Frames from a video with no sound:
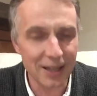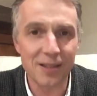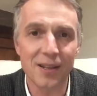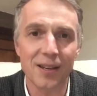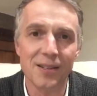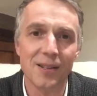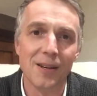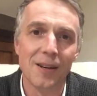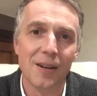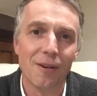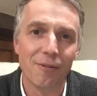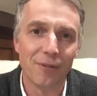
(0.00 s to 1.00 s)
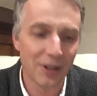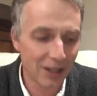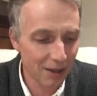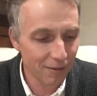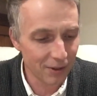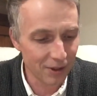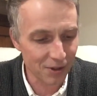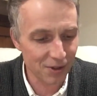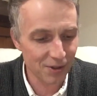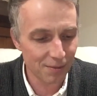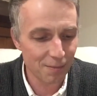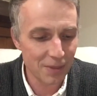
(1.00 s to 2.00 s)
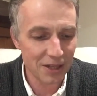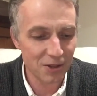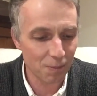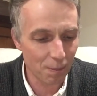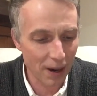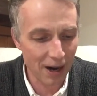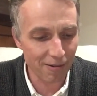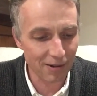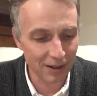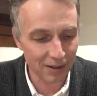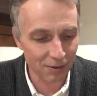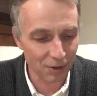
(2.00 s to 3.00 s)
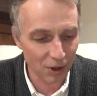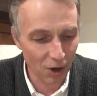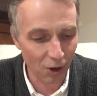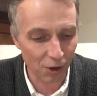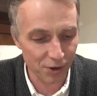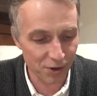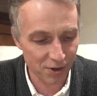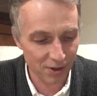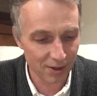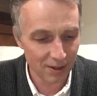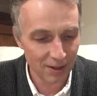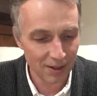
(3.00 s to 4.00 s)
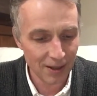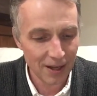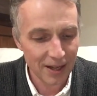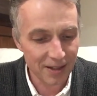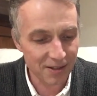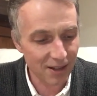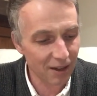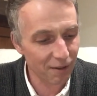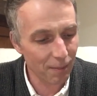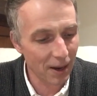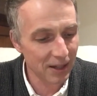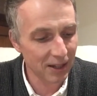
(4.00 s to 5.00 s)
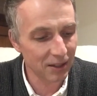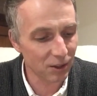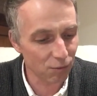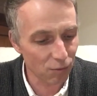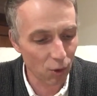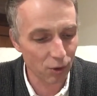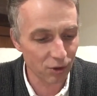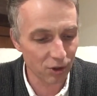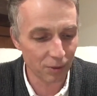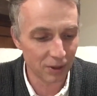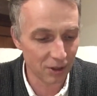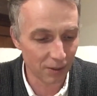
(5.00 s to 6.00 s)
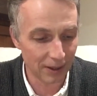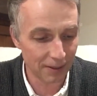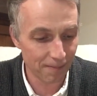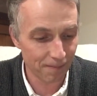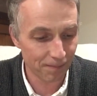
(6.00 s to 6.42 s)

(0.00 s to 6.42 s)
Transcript: He says, "Forgiveness means bearing the cost instead of making the wrongdoer do it,